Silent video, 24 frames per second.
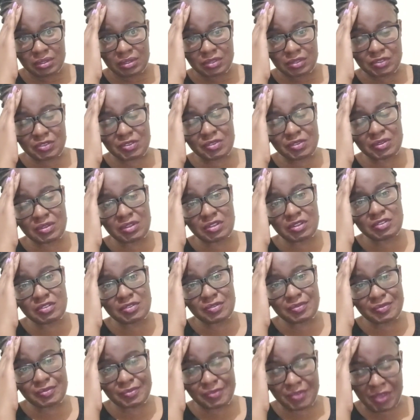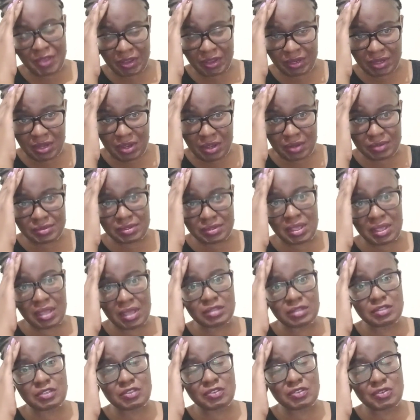So you need to find out,
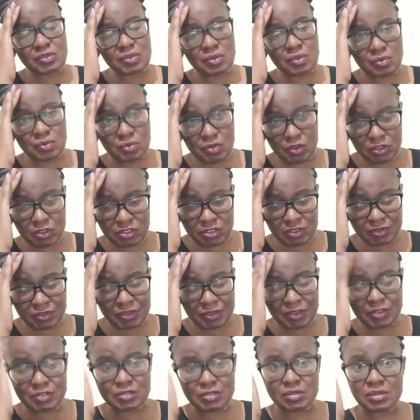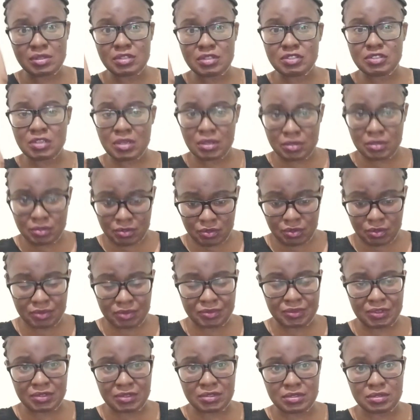get to the root of it so that you can
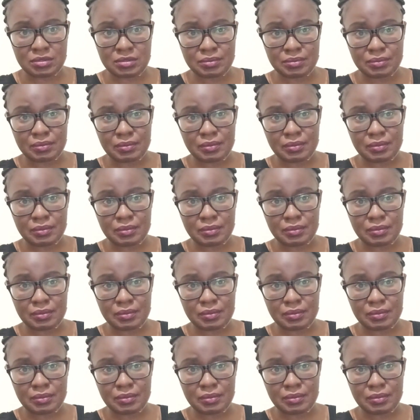solve it.